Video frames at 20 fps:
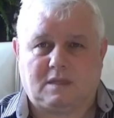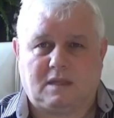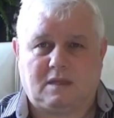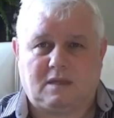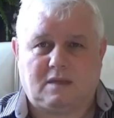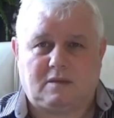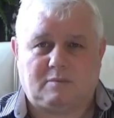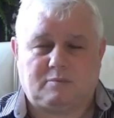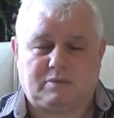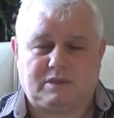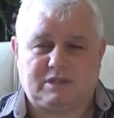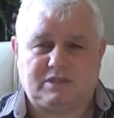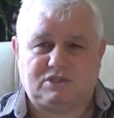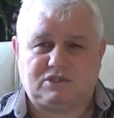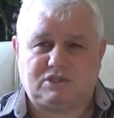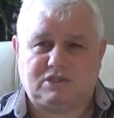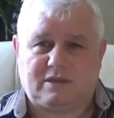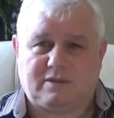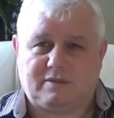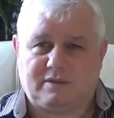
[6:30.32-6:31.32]
Please
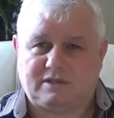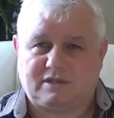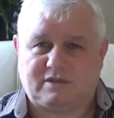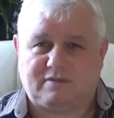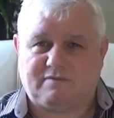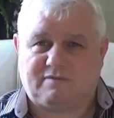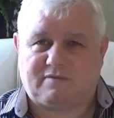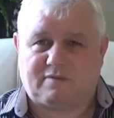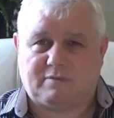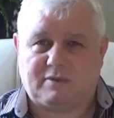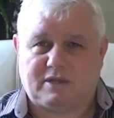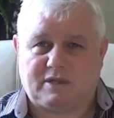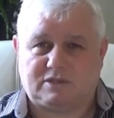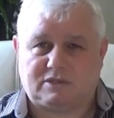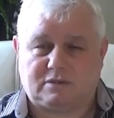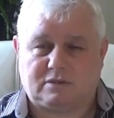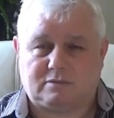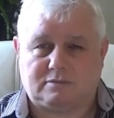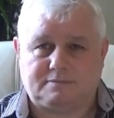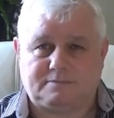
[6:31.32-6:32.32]
share this information.
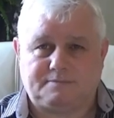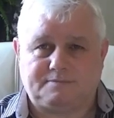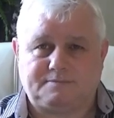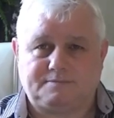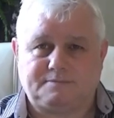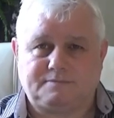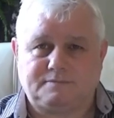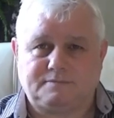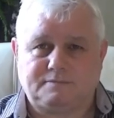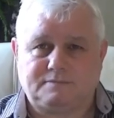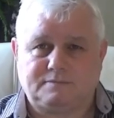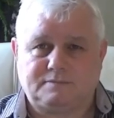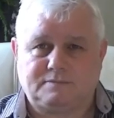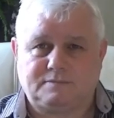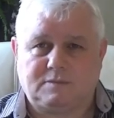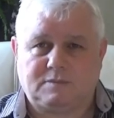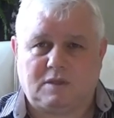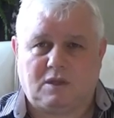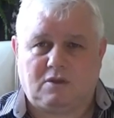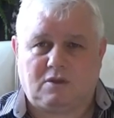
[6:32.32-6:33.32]

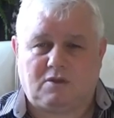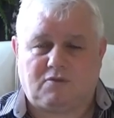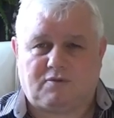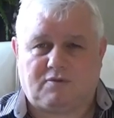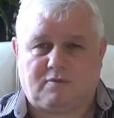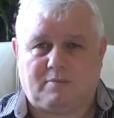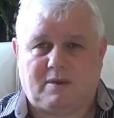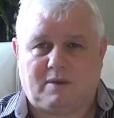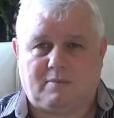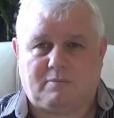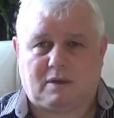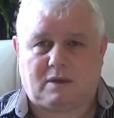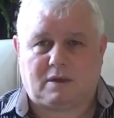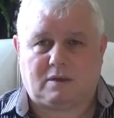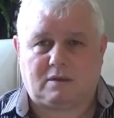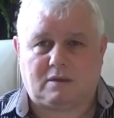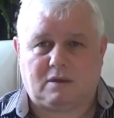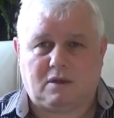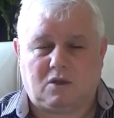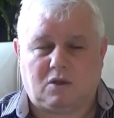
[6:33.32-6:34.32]
Remember,
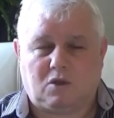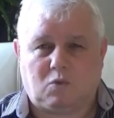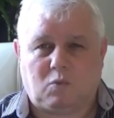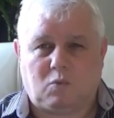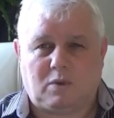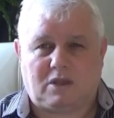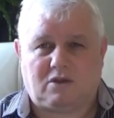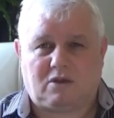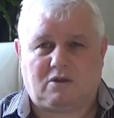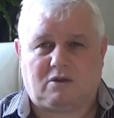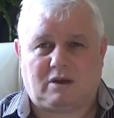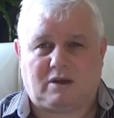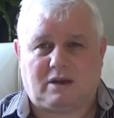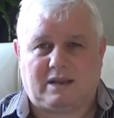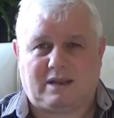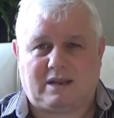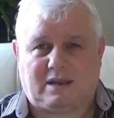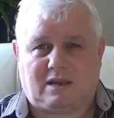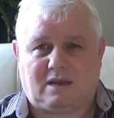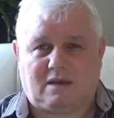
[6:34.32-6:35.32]
we currently
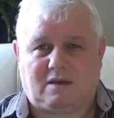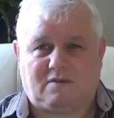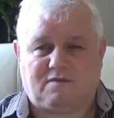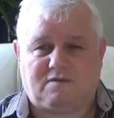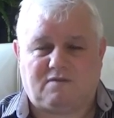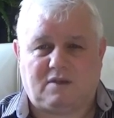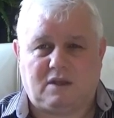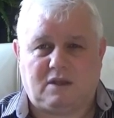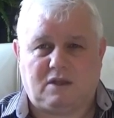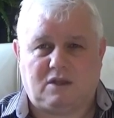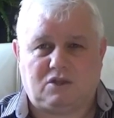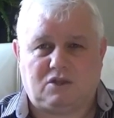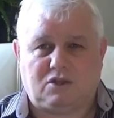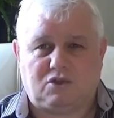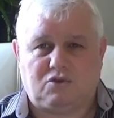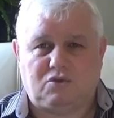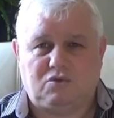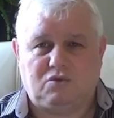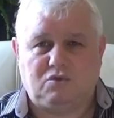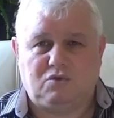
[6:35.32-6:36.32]
have
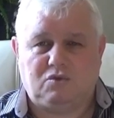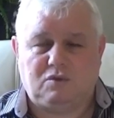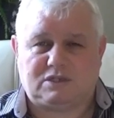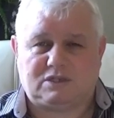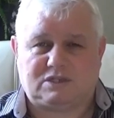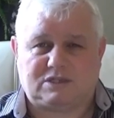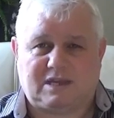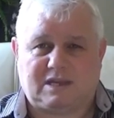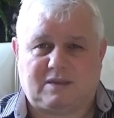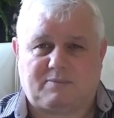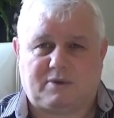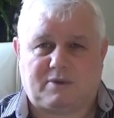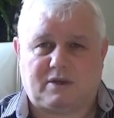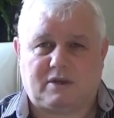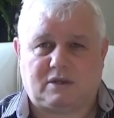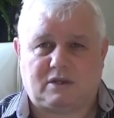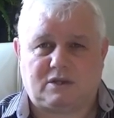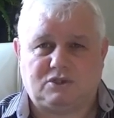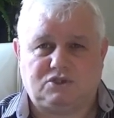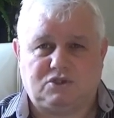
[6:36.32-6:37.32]
2 separate
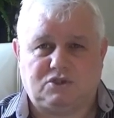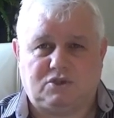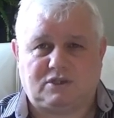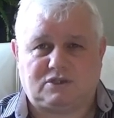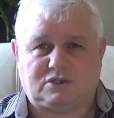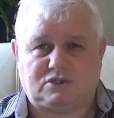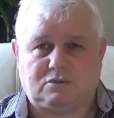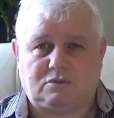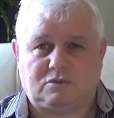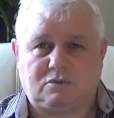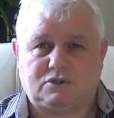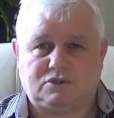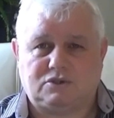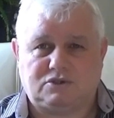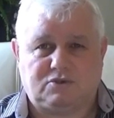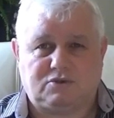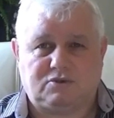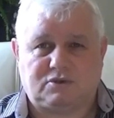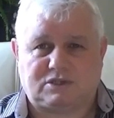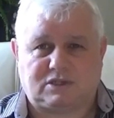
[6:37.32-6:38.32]
judicial
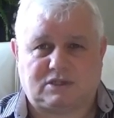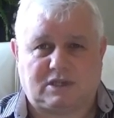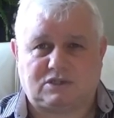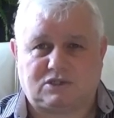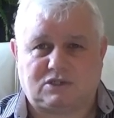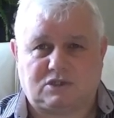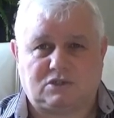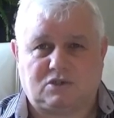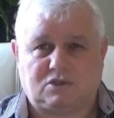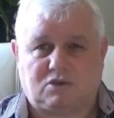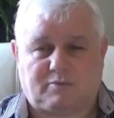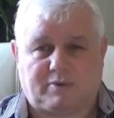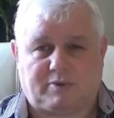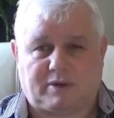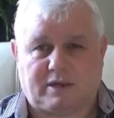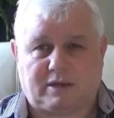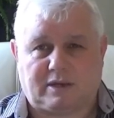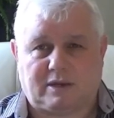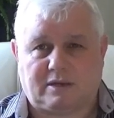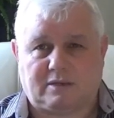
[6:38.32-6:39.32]
jurisdictions
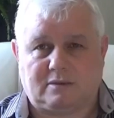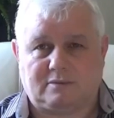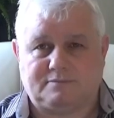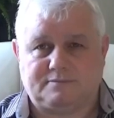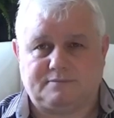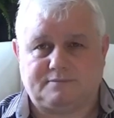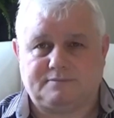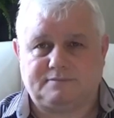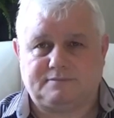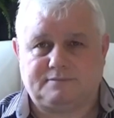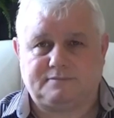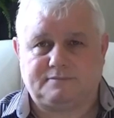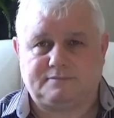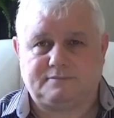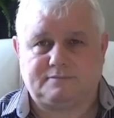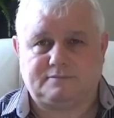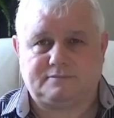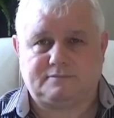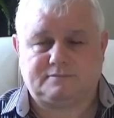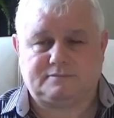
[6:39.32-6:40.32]
operating.
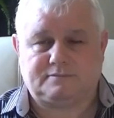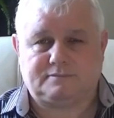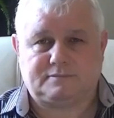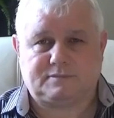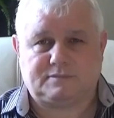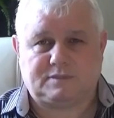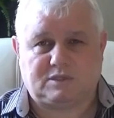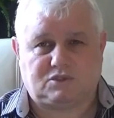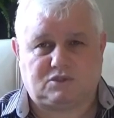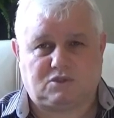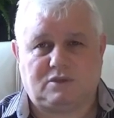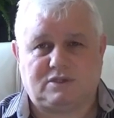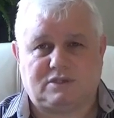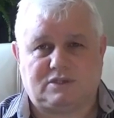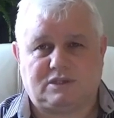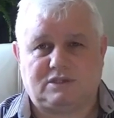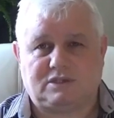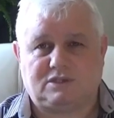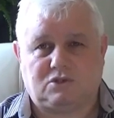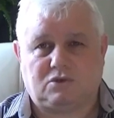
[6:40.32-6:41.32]
The choice
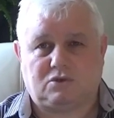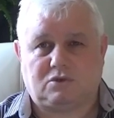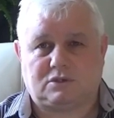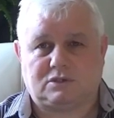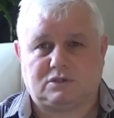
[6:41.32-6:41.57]
is yours.